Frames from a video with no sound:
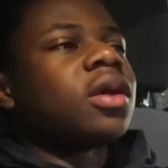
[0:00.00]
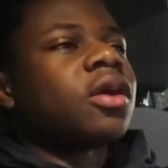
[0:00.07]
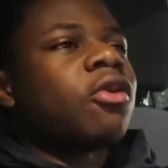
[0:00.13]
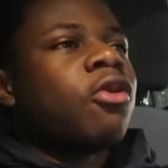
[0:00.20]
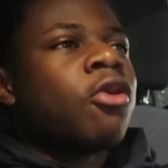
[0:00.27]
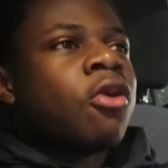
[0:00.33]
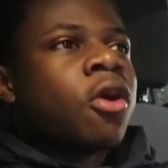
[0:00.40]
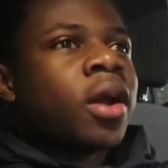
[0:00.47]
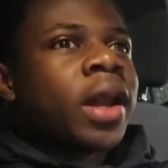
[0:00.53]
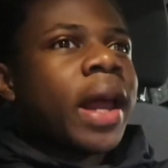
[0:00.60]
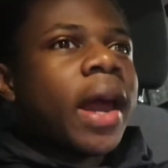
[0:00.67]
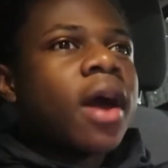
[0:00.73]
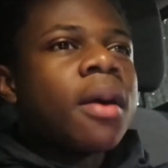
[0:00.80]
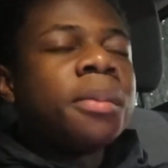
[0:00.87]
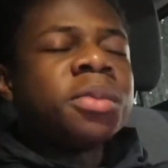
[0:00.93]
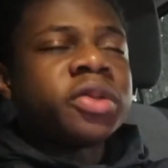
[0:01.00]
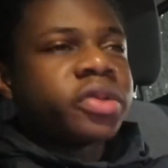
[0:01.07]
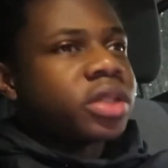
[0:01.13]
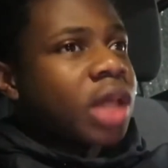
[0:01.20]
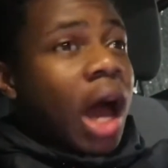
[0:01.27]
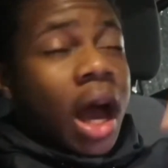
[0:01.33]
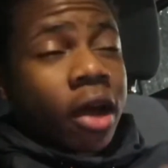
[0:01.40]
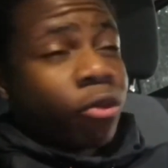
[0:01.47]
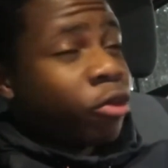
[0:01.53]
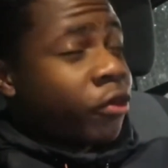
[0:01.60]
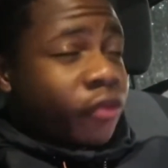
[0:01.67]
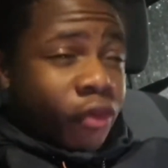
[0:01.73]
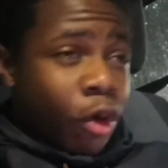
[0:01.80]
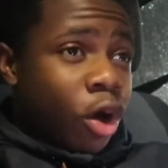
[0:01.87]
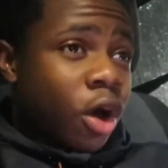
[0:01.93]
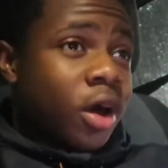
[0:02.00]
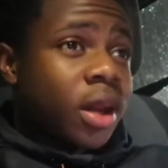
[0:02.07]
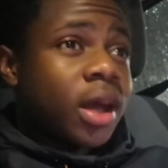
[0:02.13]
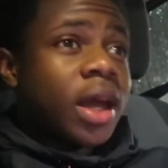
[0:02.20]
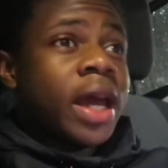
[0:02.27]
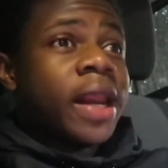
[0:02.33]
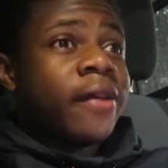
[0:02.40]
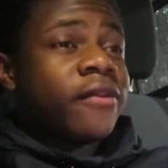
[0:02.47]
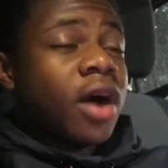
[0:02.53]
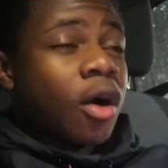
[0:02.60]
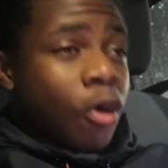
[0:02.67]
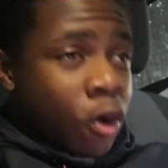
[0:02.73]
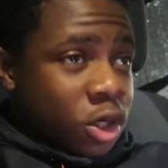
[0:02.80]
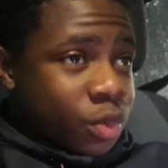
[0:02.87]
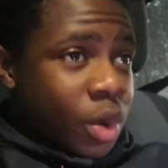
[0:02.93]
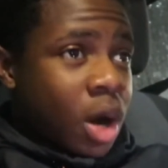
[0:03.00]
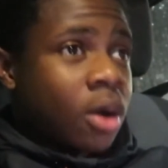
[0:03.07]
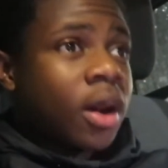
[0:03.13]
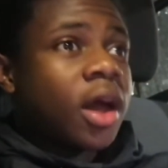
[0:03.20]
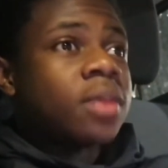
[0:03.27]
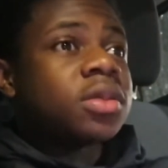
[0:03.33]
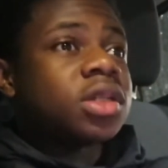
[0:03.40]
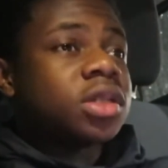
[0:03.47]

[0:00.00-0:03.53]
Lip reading: or they come stock with 485 horsepower. I feel